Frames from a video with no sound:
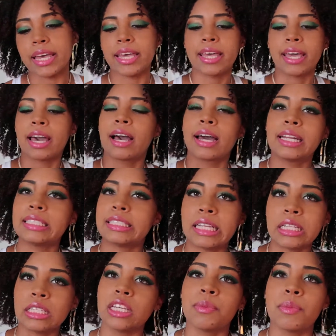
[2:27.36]
it kind of
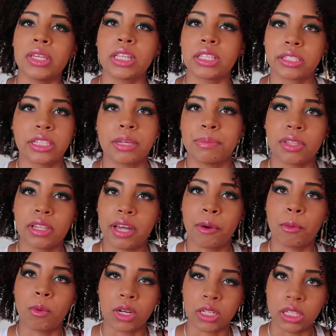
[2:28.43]
didn't give me the slip that I
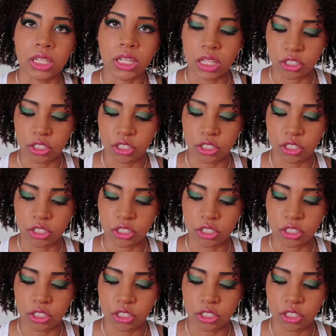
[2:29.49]
wanted.